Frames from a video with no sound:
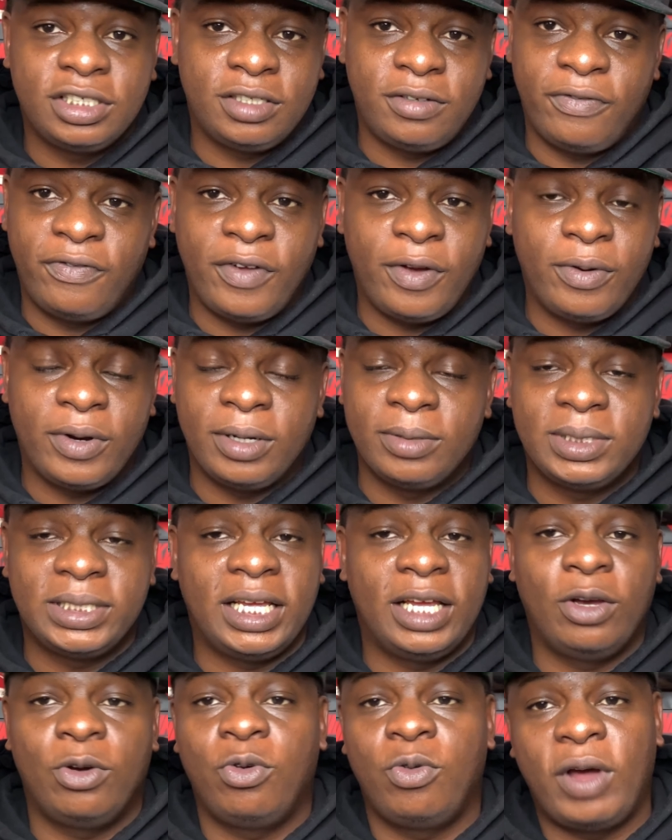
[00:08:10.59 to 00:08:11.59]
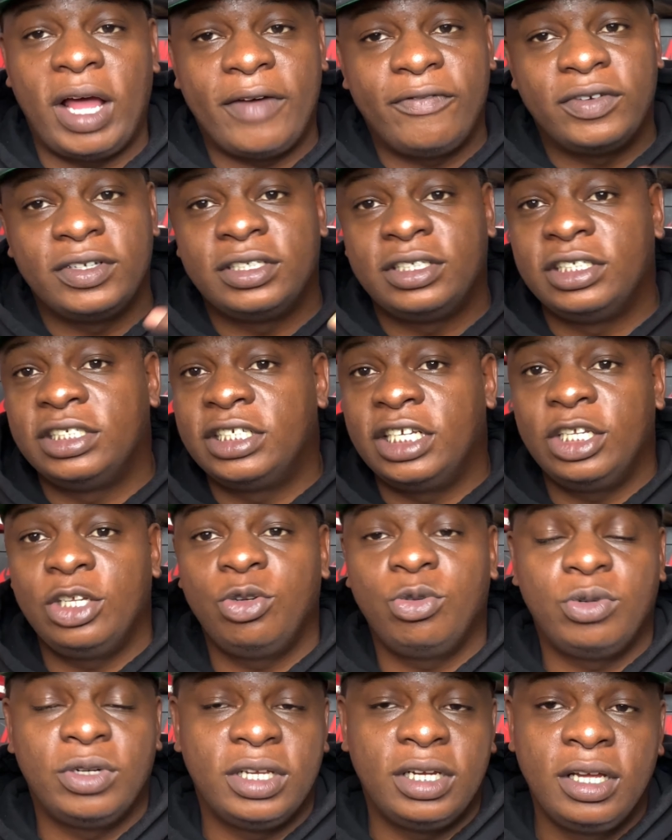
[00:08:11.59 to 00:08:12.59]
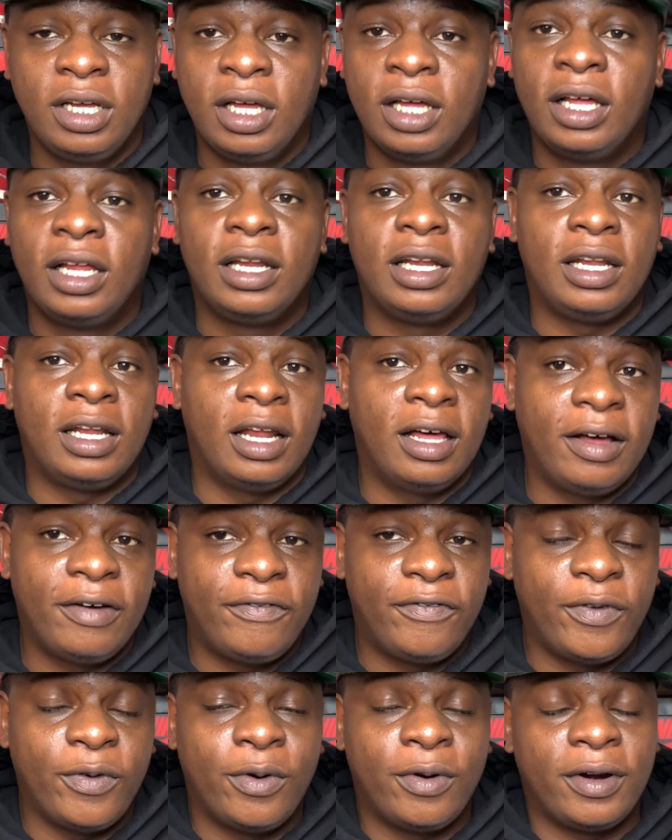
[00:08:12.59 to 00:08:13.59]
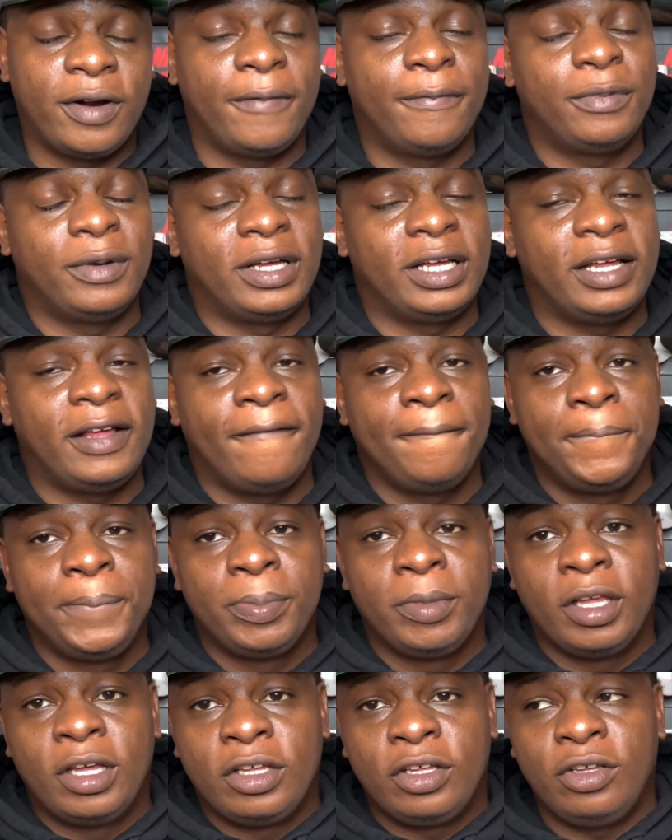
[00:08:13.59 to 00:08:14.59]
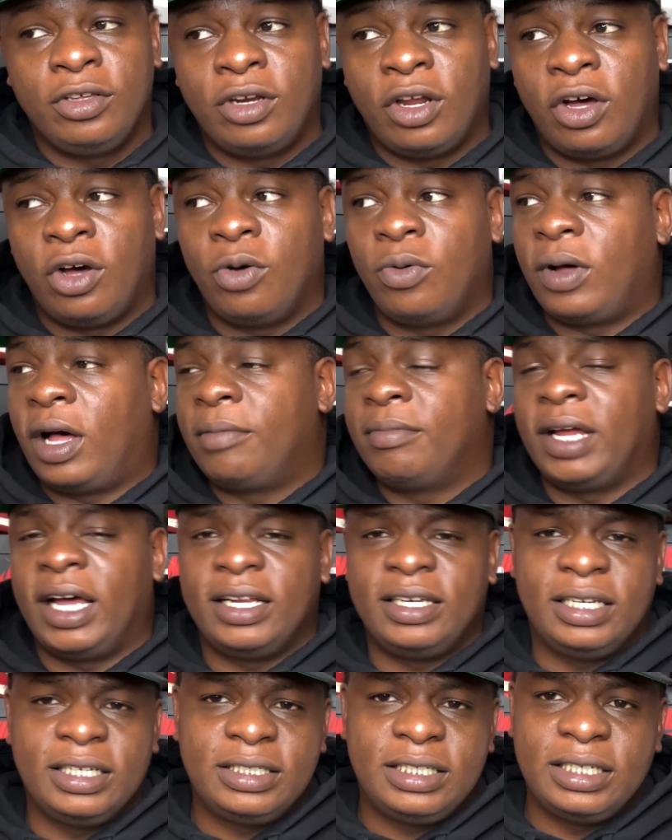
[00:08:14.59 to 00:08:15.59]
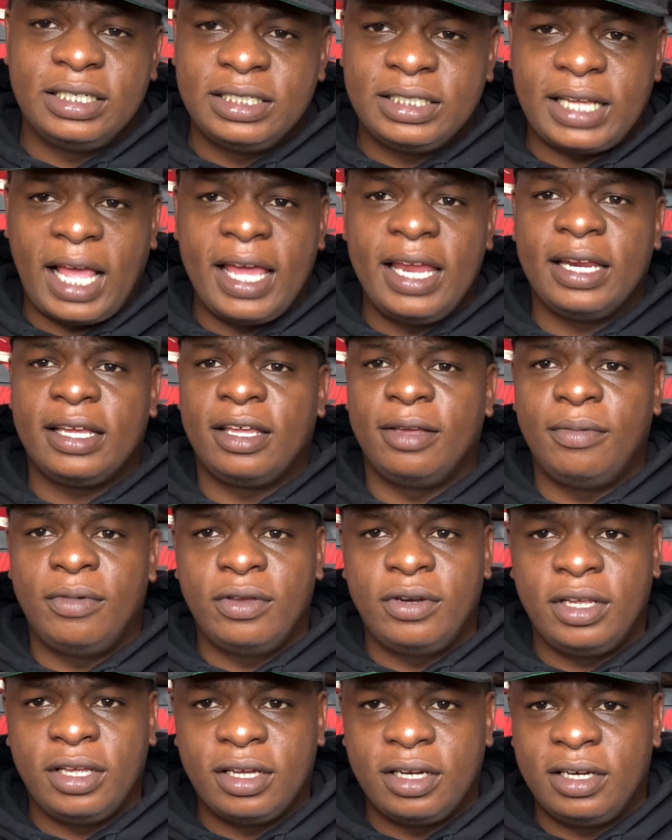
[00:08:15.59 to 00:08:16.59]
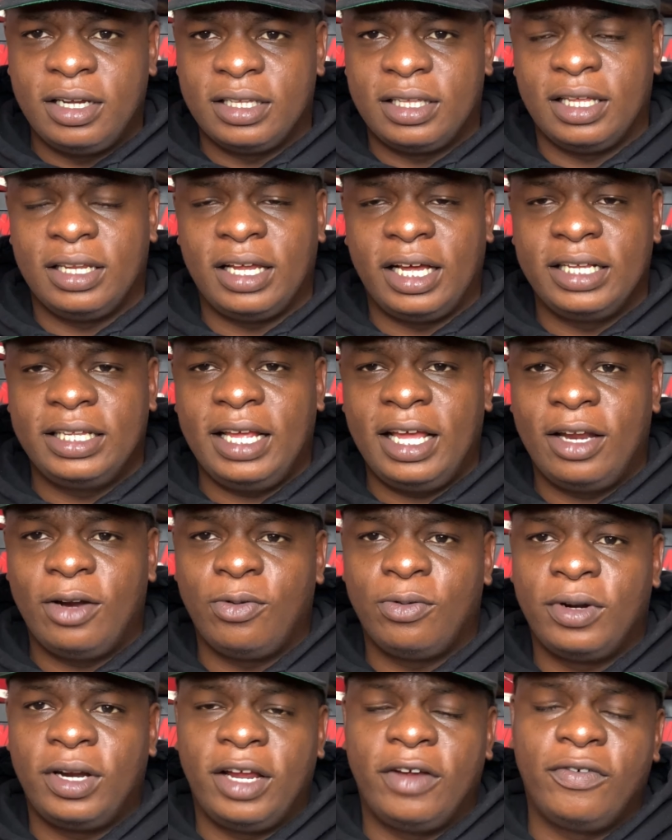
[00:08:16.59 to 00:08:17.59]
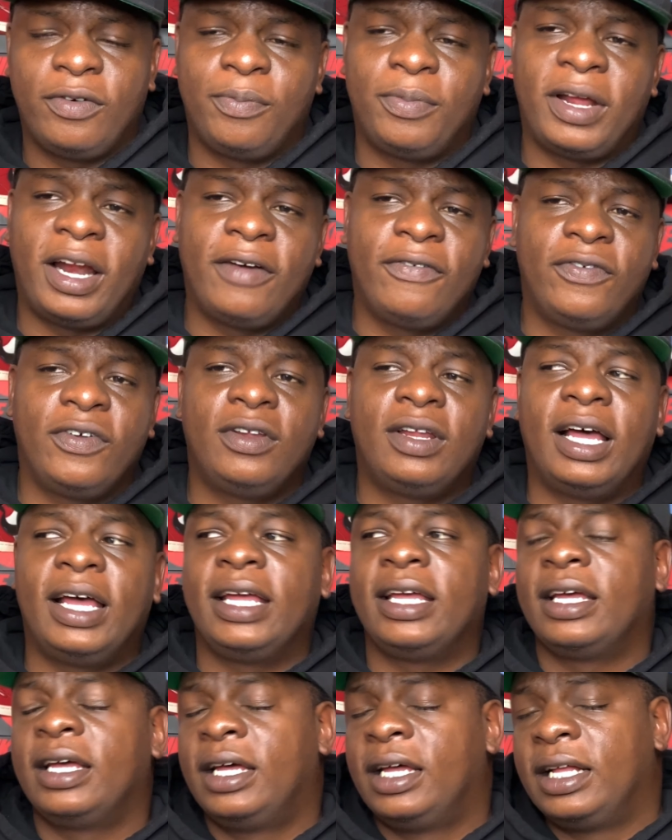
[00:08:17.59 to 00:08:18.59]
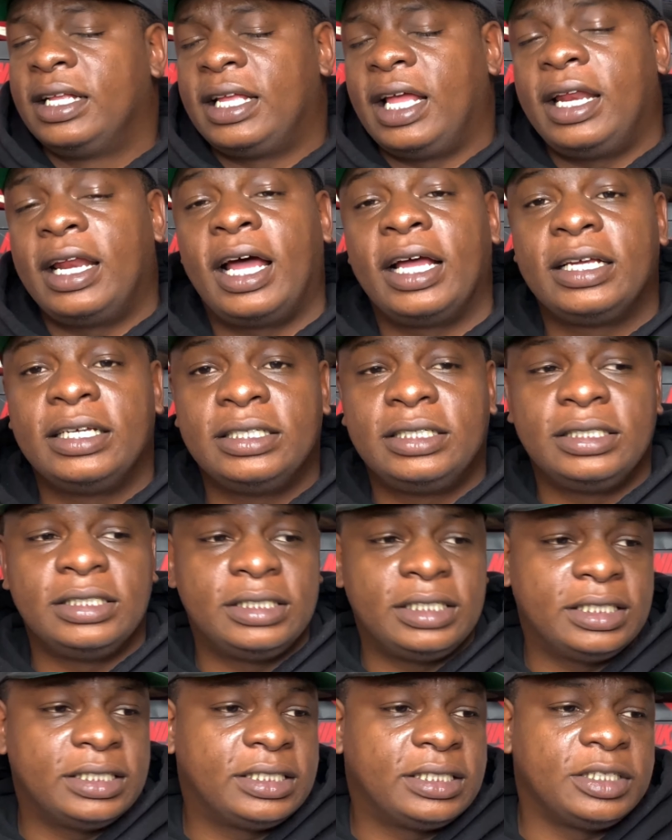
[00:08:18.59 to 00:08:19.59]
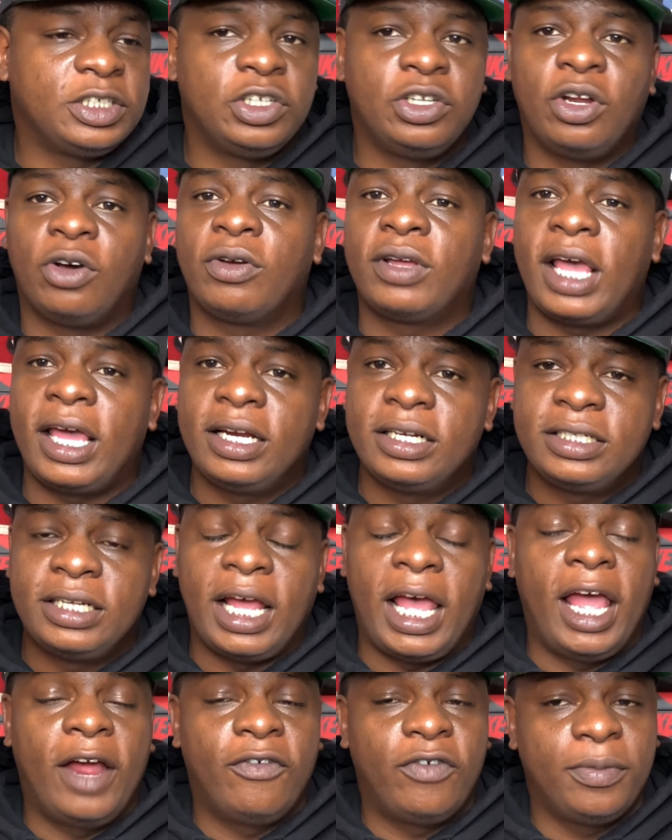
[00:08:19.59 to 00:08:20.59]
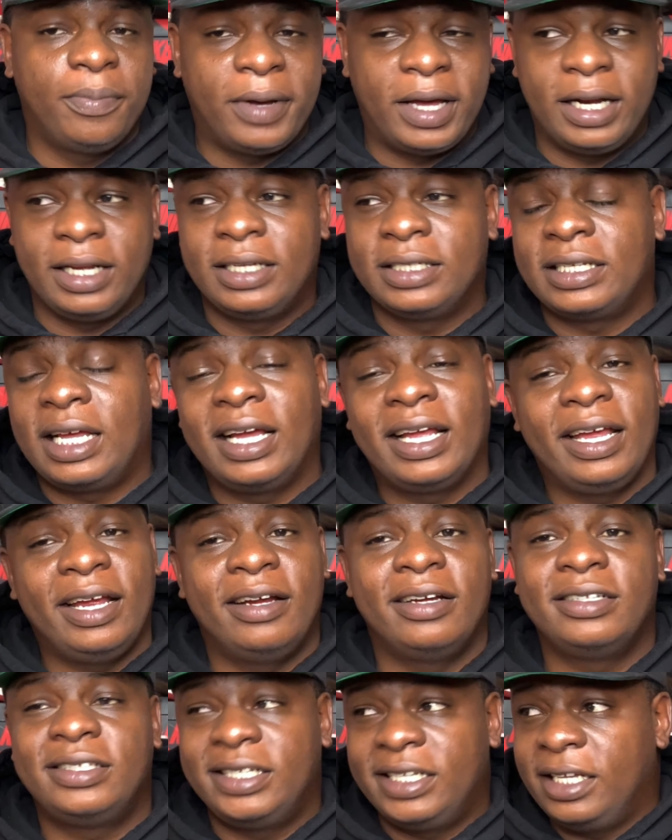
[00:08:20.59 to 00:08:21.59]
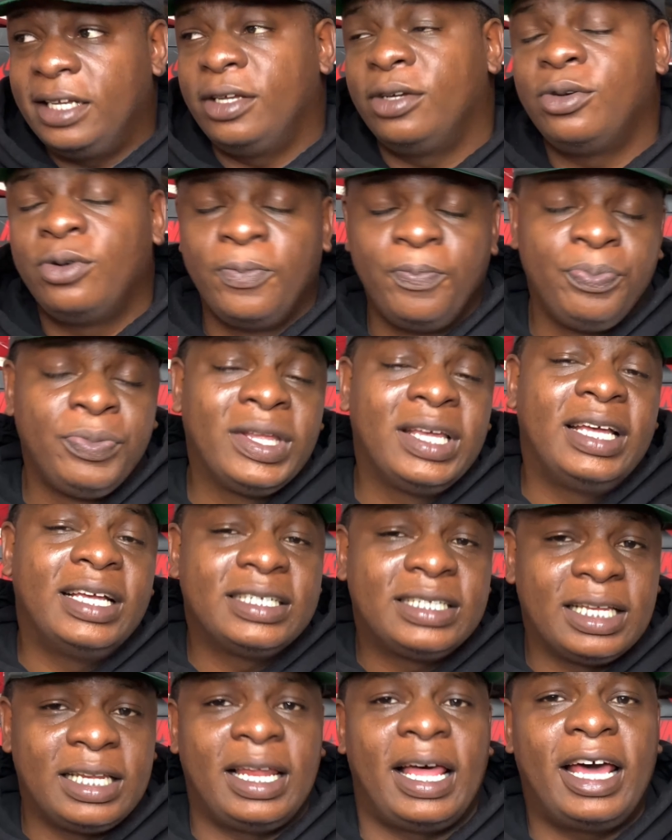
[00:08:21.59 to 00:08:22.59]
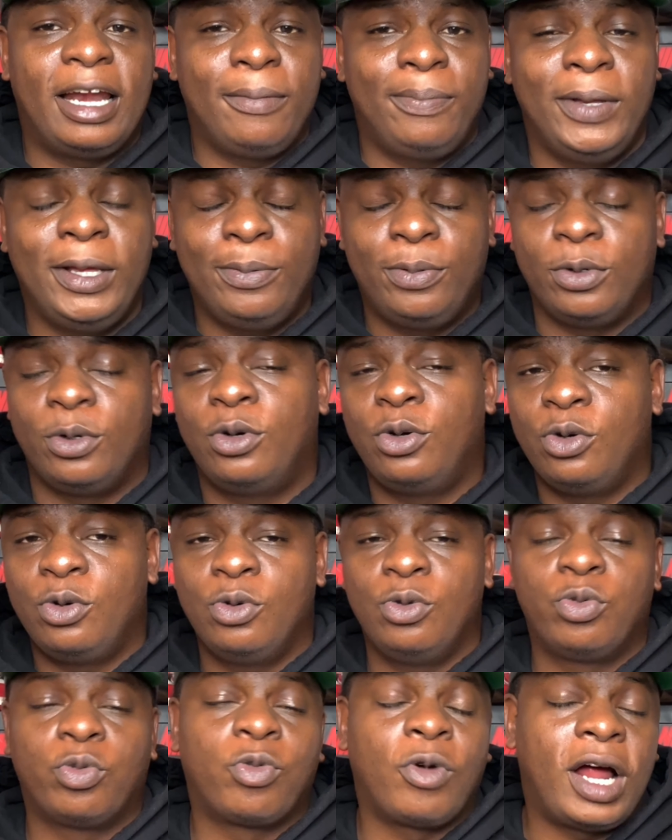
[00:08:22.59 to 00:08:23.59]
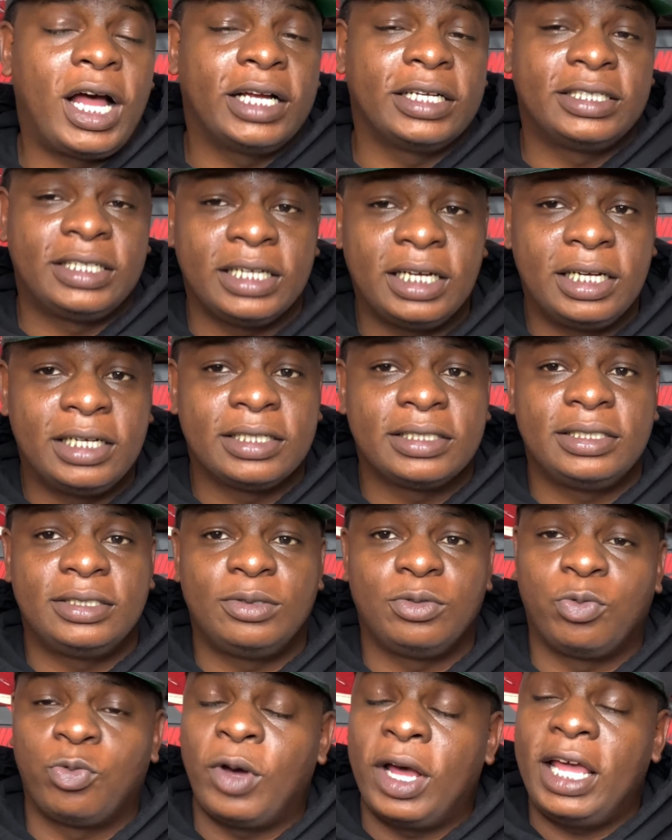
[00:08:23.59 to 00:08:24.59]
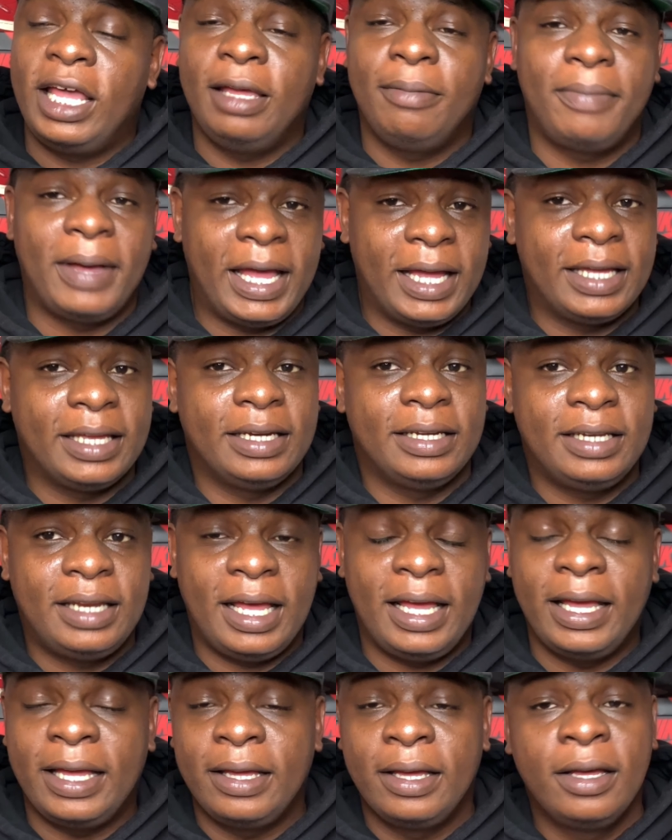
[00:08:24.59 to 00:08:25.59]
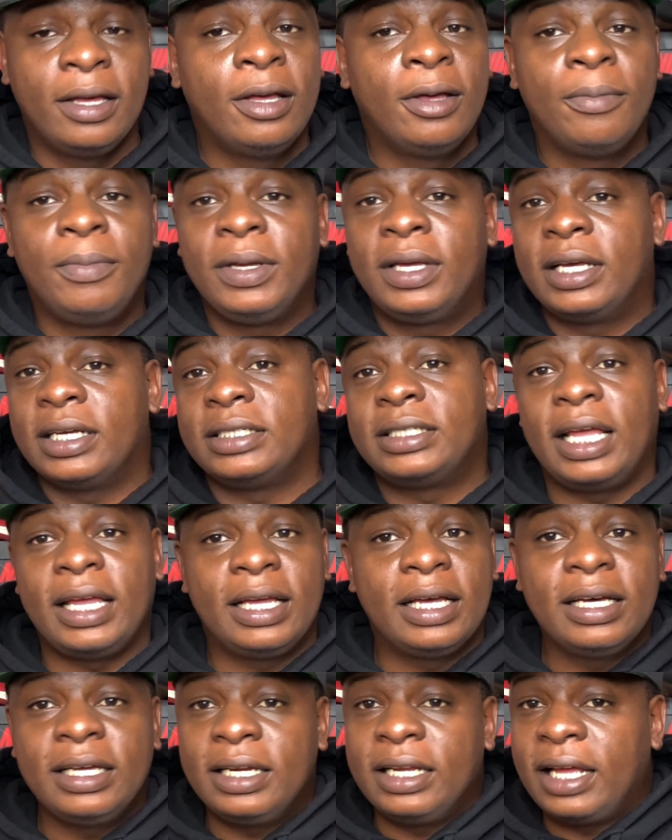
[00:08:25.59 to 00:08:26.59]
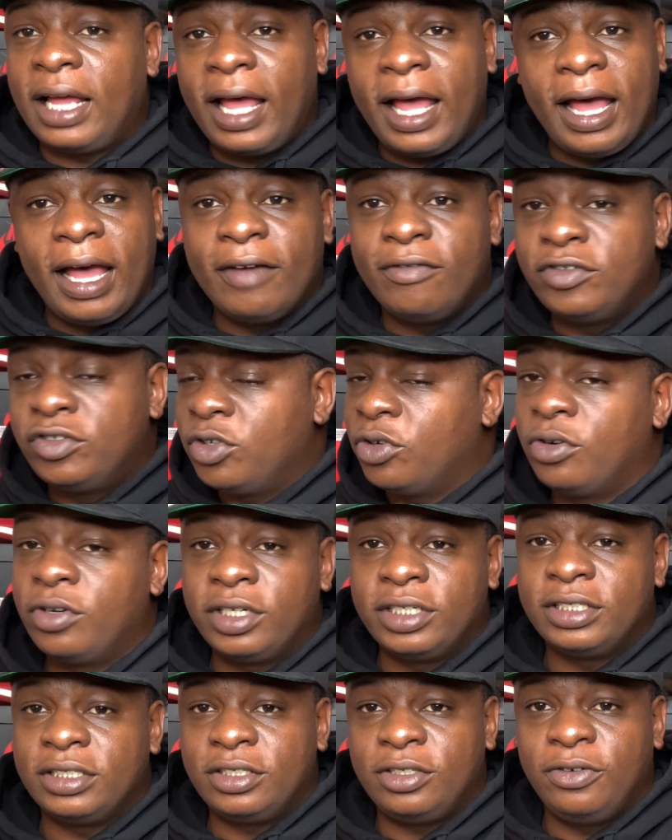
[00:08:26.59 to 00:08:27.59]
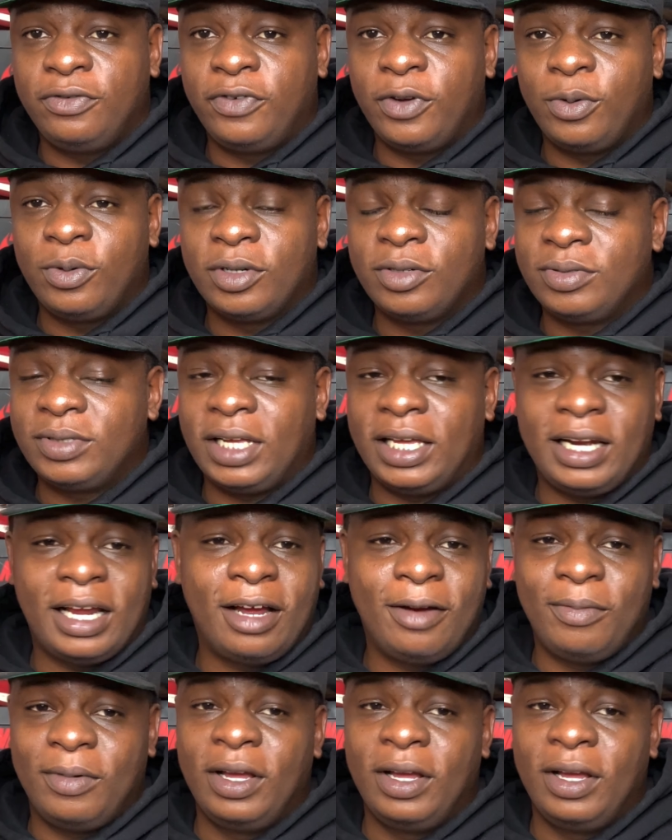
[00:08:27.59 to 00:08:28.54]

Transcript: You feel what I'm saying? Who have a genuine love for it. But, you know, I'm not dissing the skating community or nothing like that or whatever. But I feel like that Nike should just, you know, cater to everybody. Because I guarantee you, it's a lot of people who rock dunks way back in the day because they couldn't have Jordans. You feel what I'm saying? I